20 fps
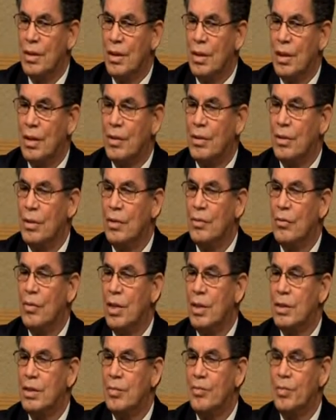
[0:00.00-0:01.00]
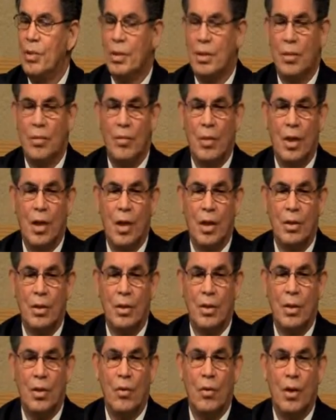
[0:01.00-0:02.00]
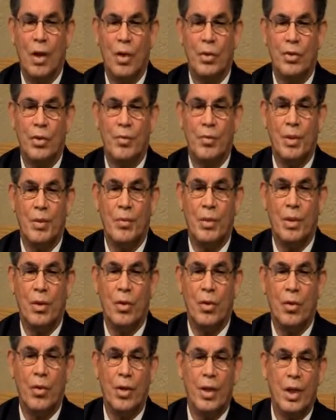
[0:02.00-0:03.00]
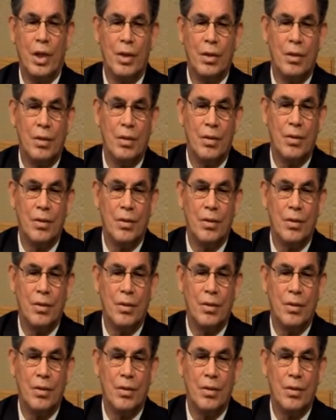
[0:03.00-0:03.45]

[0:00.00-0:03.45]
I couldn't wait to put them on and go out so people can look at them